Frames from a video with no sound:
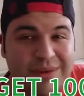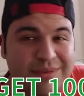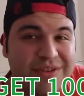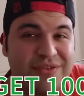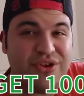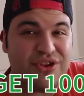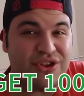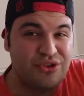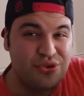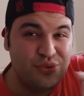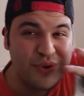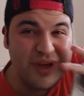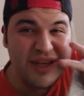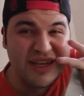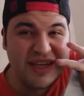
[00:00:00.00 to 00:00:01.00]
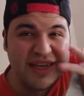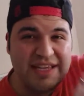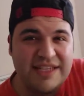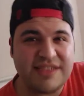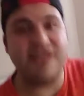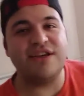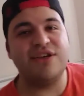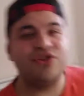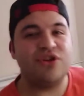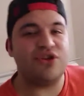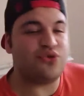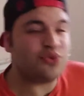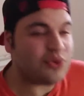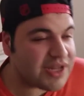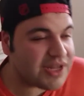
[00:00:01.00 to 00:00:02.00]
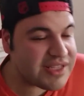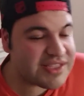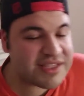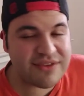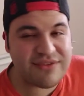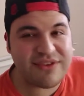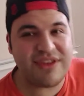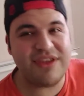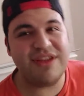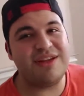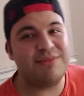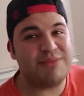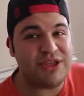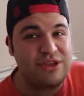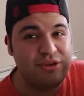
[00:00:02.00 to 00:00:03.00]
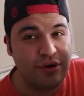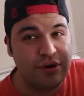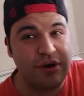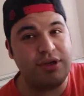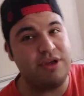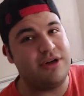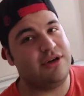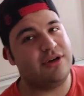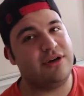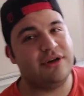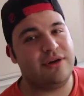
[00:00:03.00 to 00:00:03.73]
I'm giving you the three keys to 2017 to be your year.